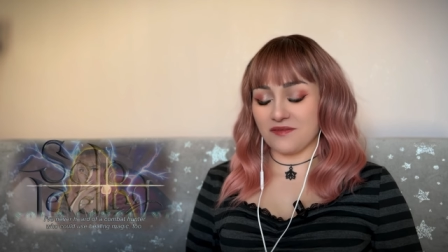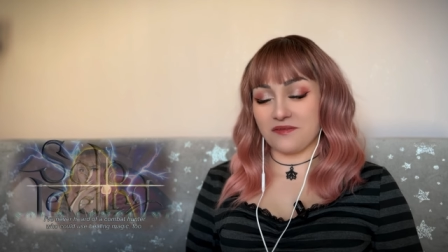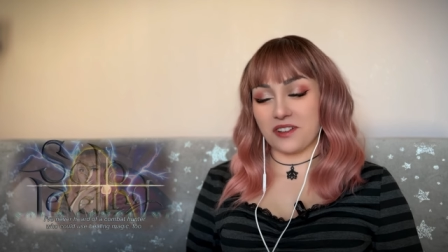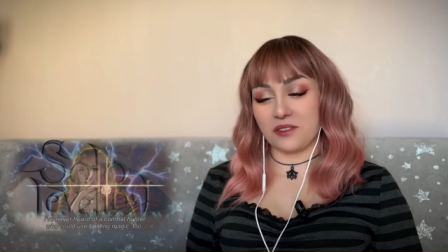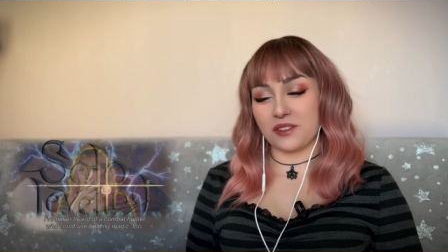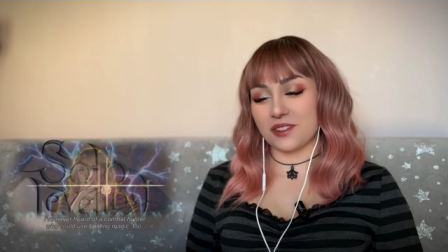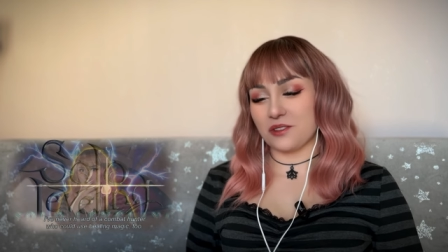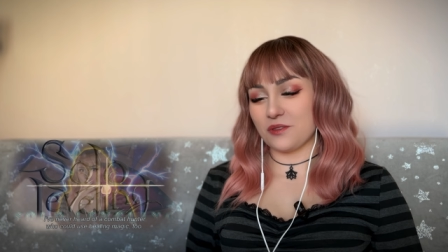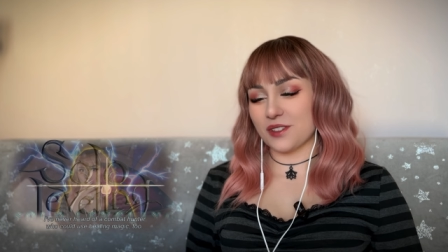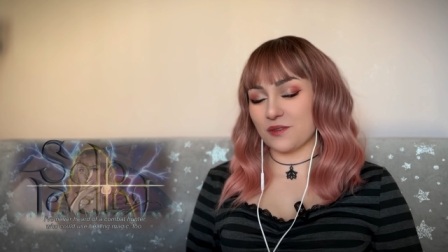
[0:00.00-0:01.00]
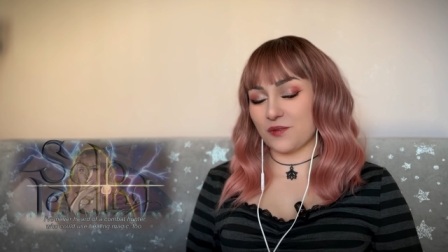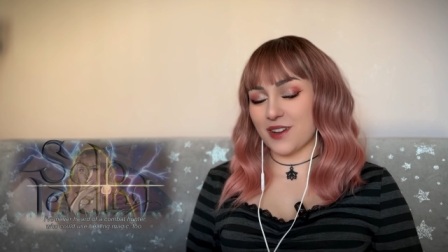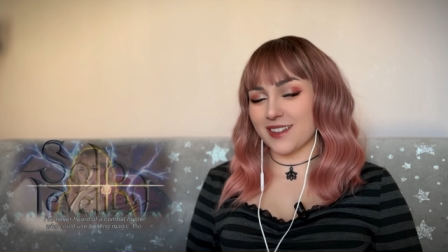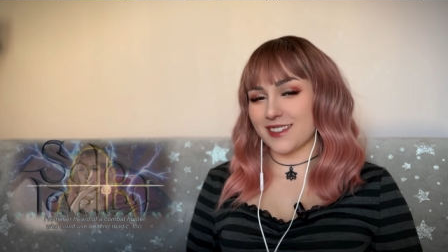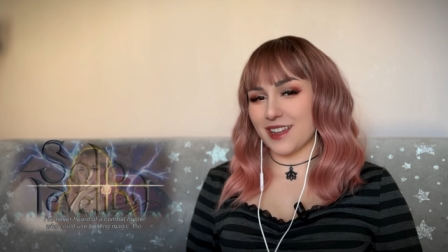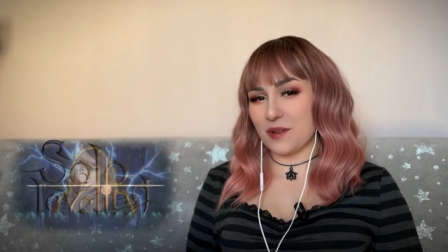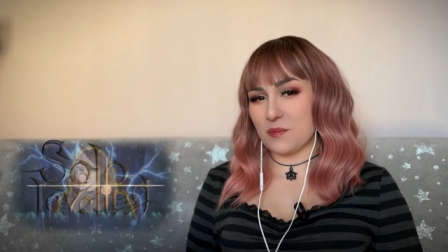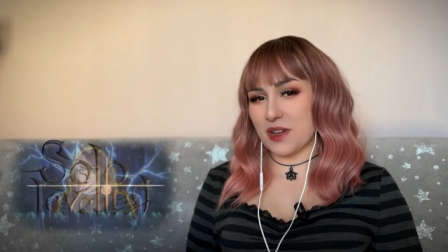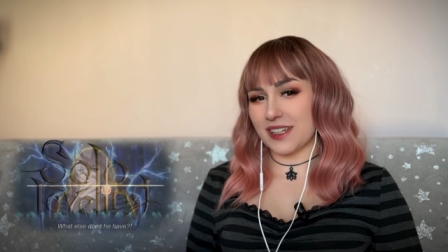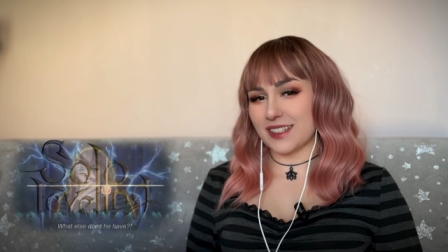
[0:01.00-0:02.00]
Well, there's always a first time,
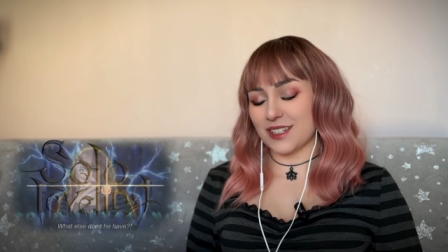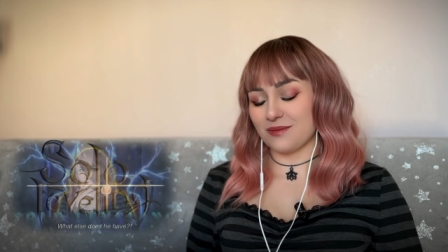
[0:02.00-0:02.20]
mate.